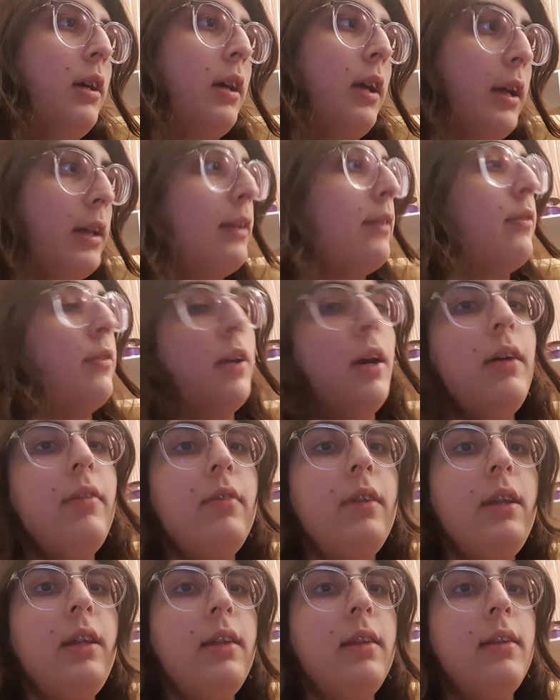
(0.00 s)
And if you have
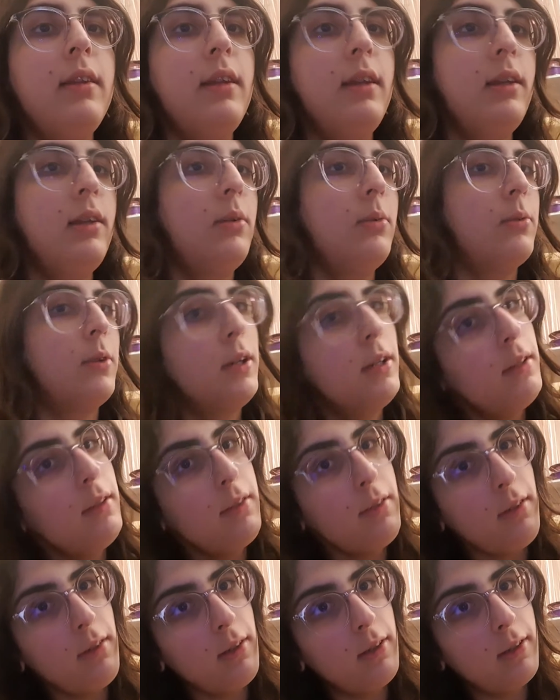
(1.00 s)
anything you
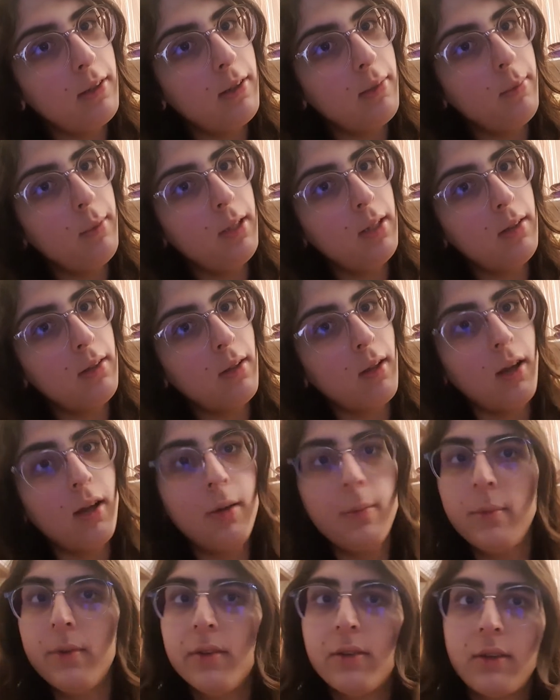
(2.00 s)
want, just tell me in the
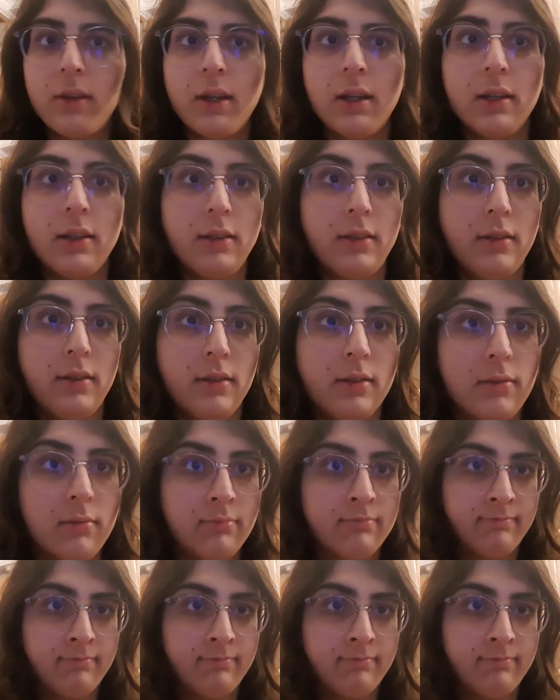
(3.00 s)
comments, I guess.